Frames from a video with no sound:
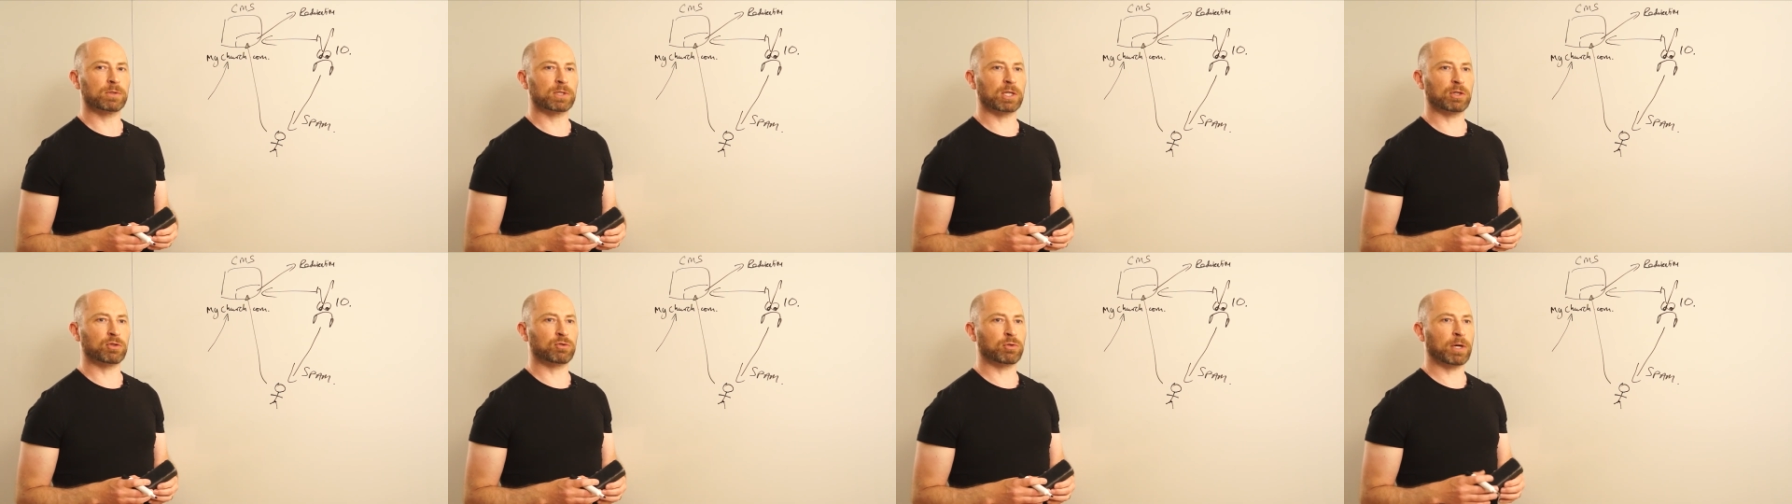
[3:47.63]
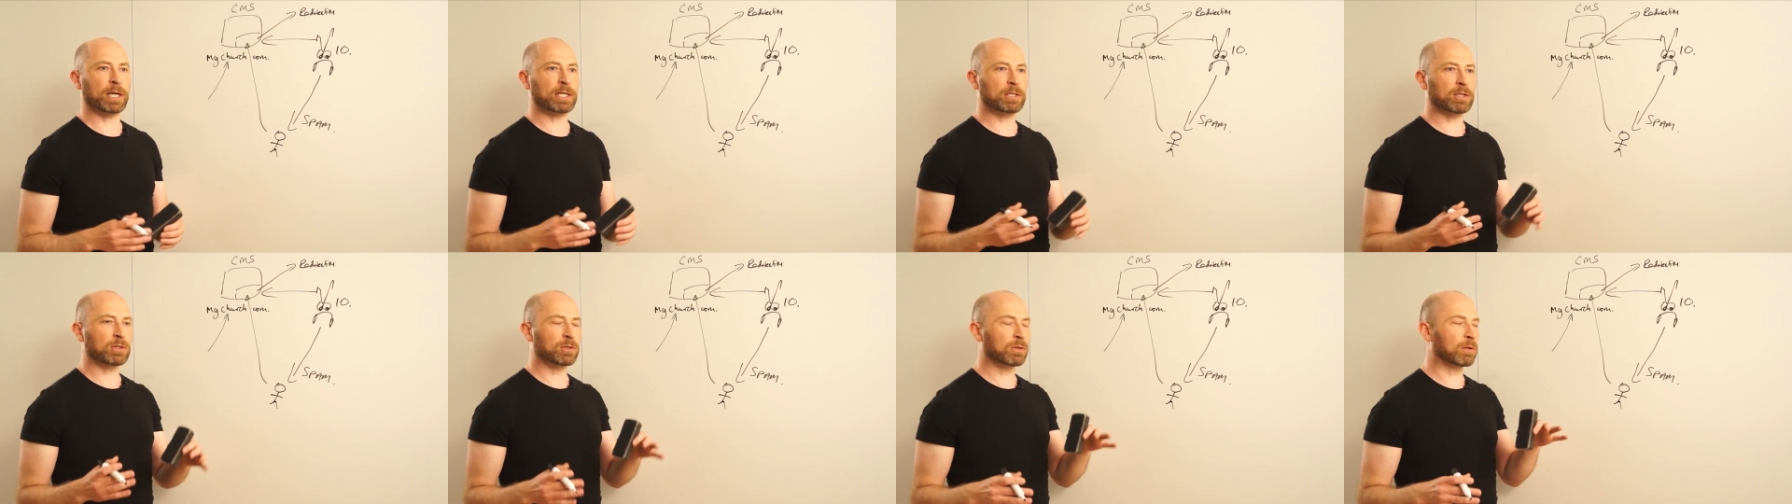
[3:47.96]
So
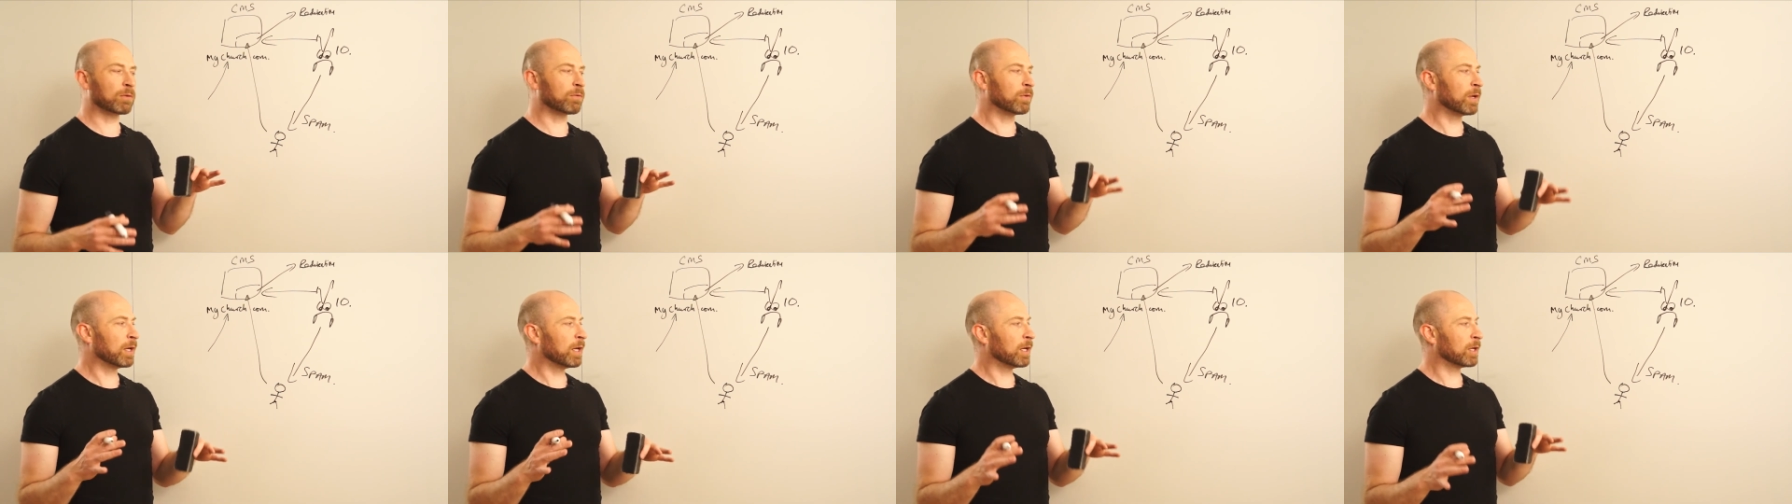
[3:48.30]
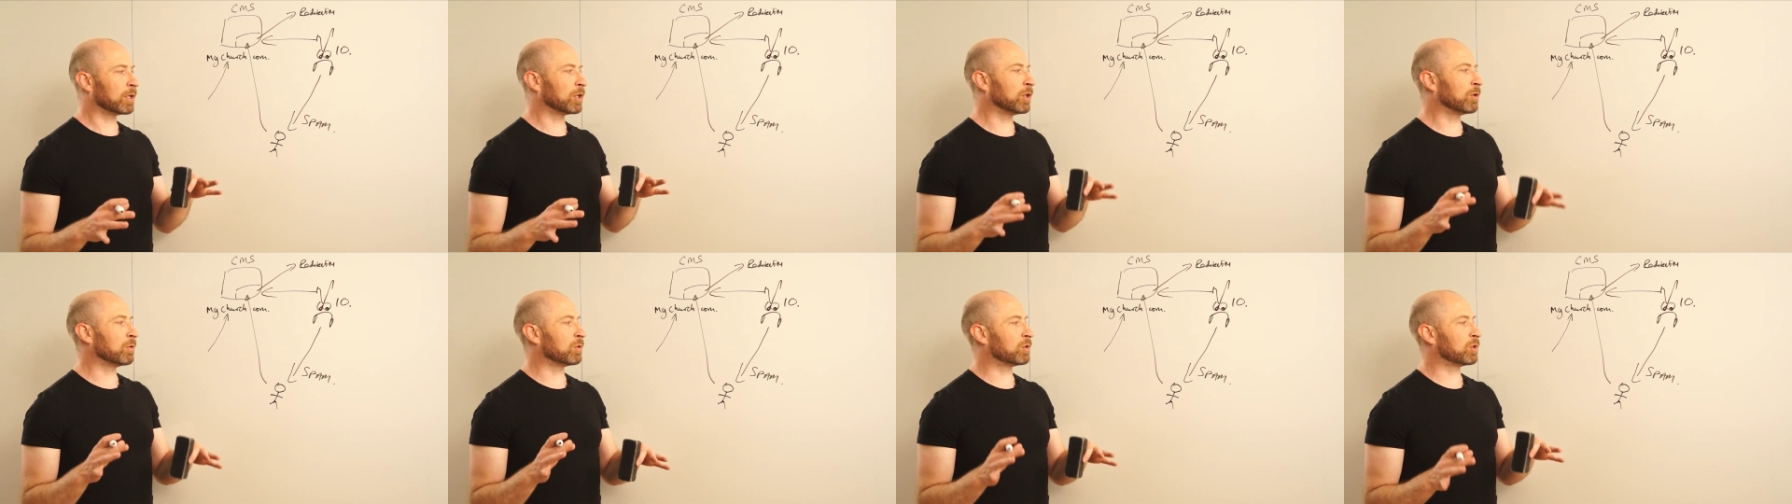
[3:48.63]
try to sort of
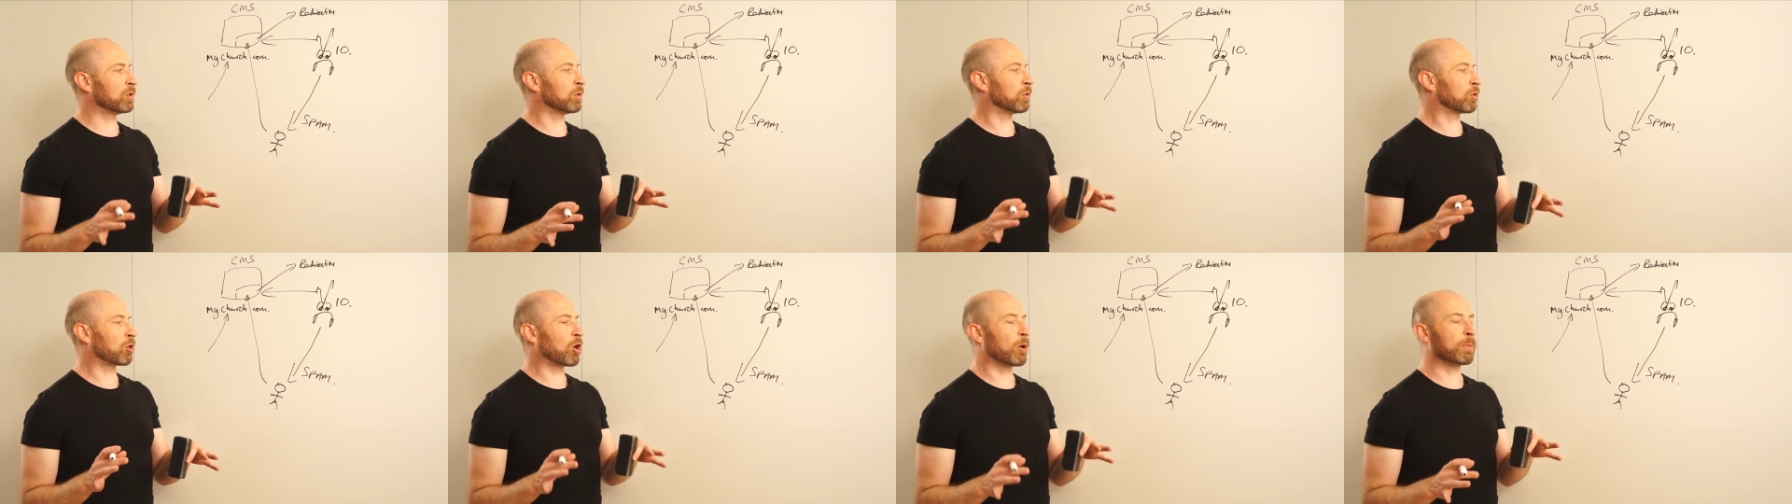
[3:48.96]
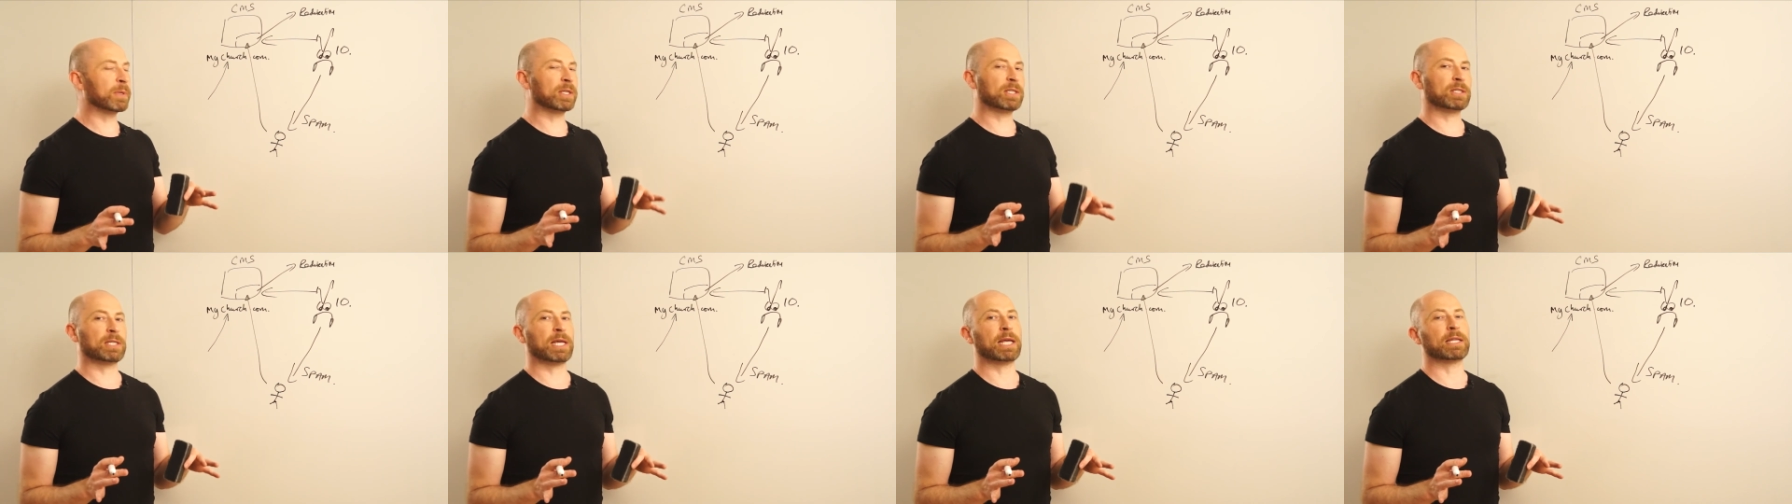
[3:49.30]
use your
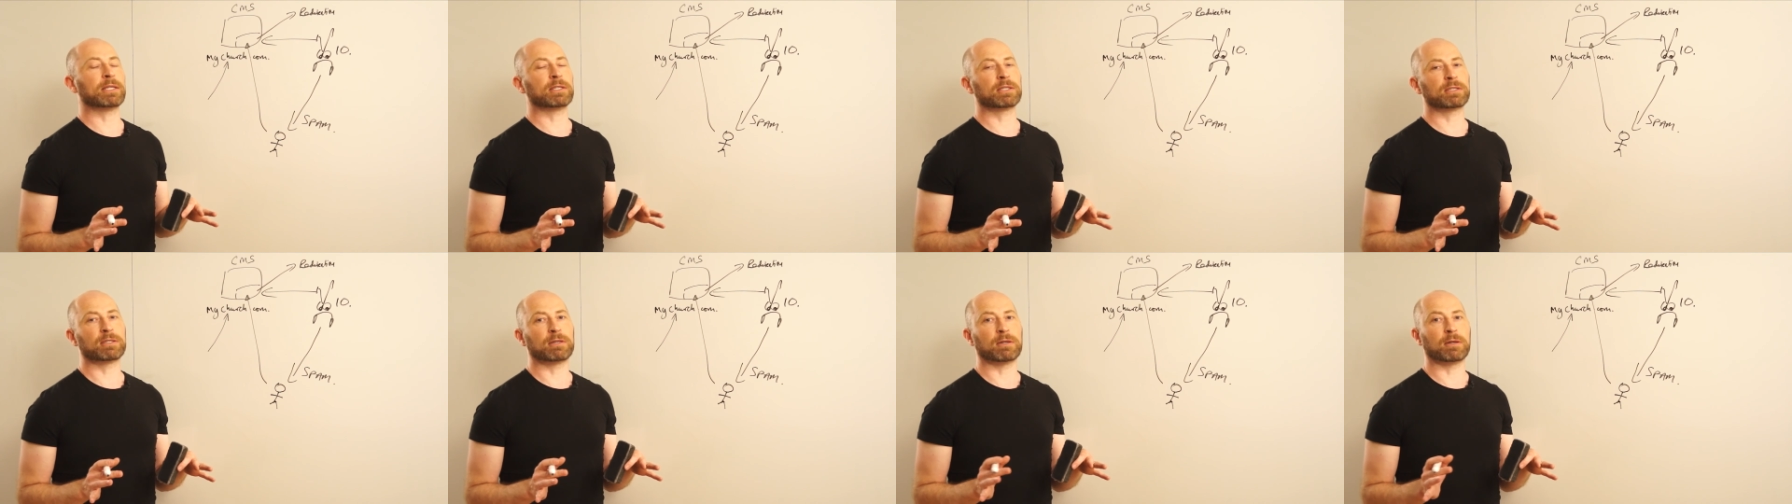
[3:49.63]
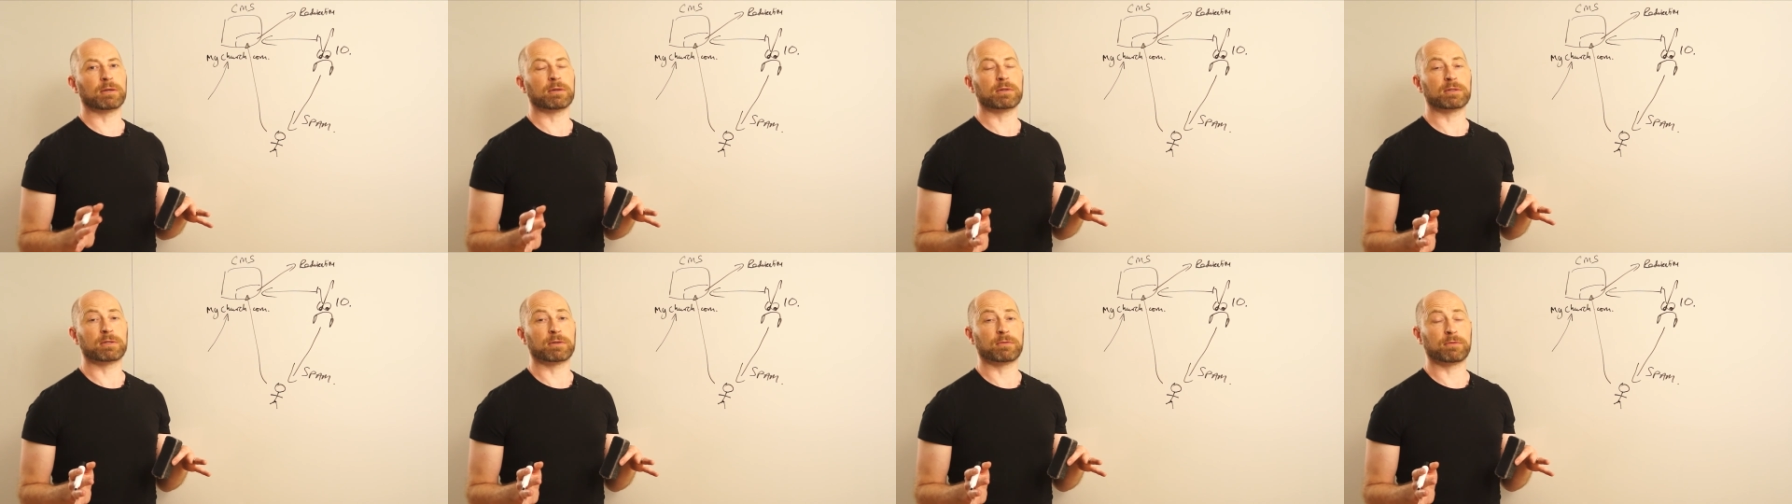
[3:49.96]
common sense
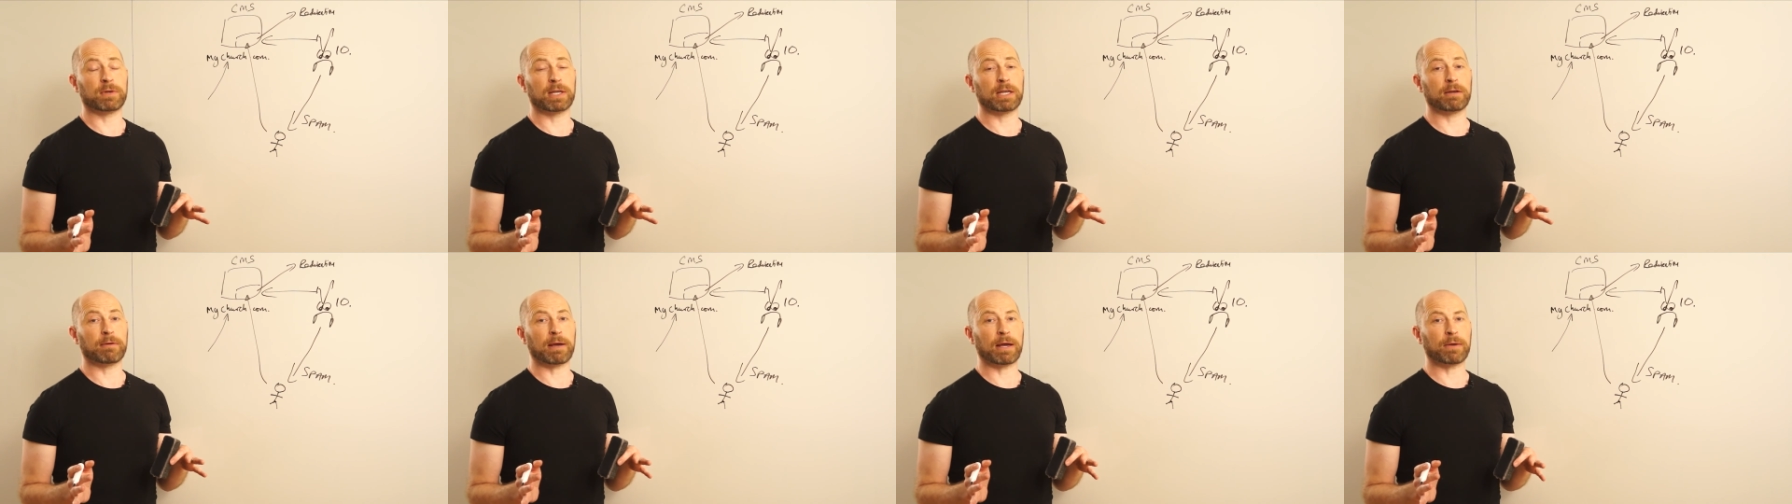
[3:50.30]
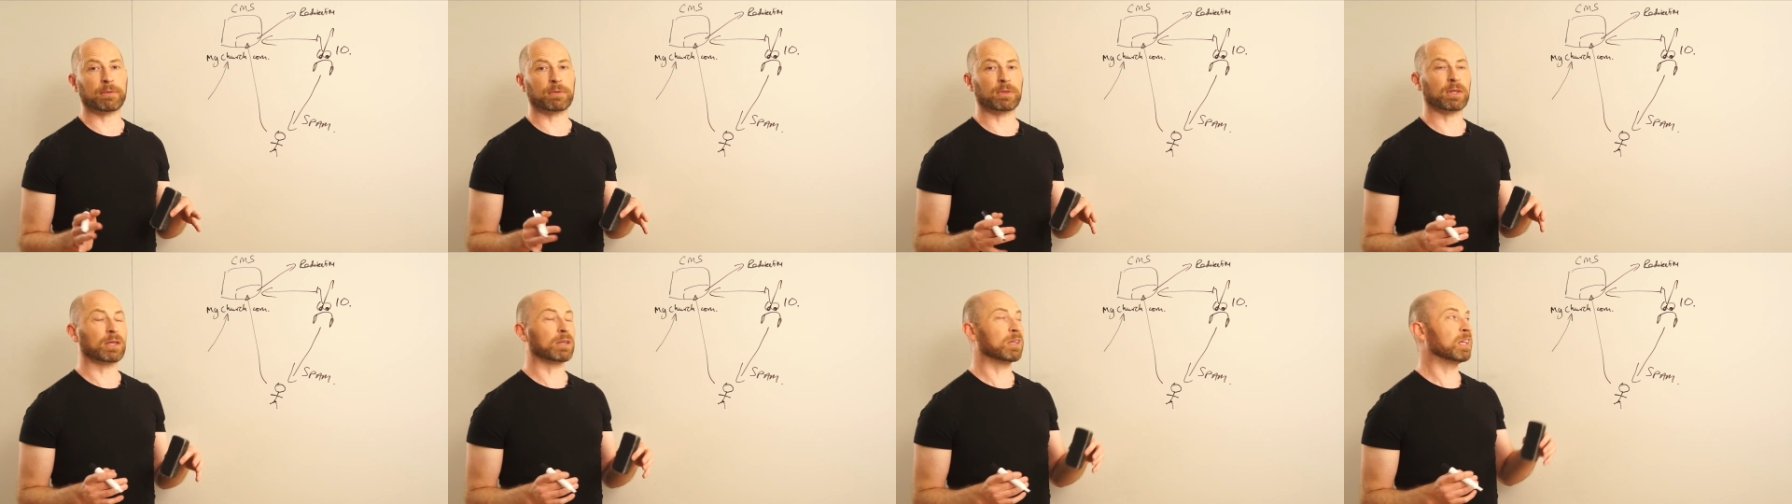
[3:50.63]
to figure
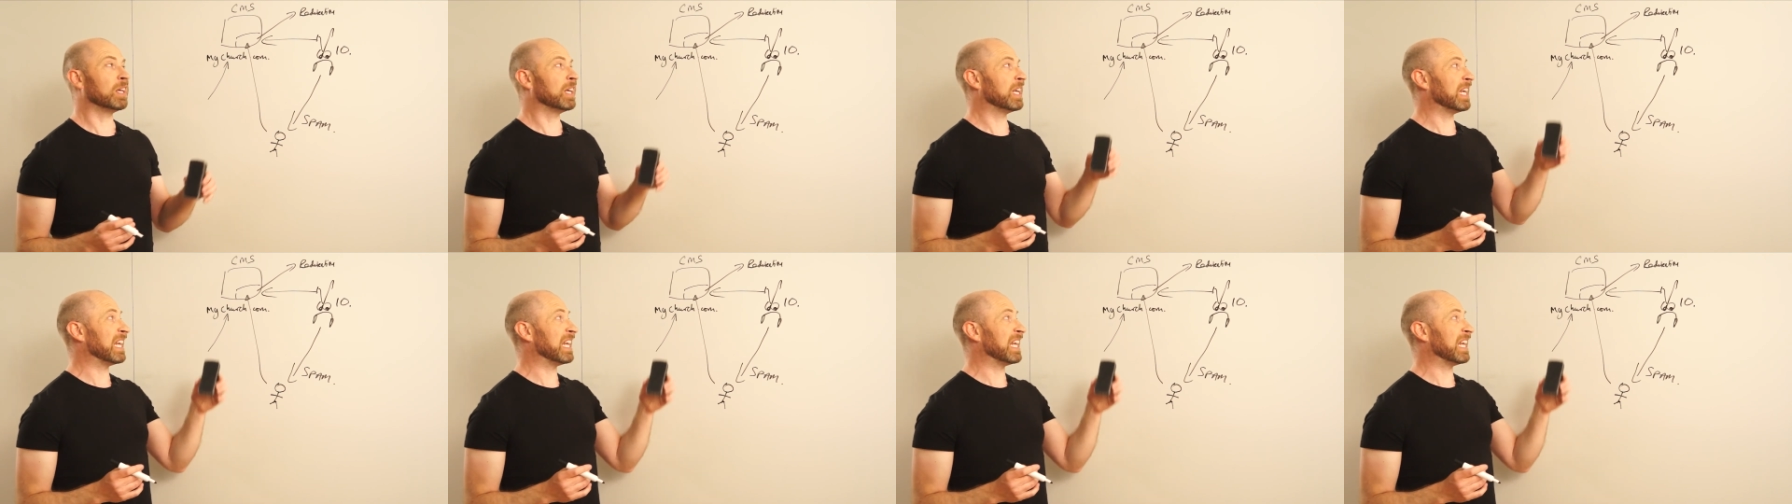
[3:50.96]
out that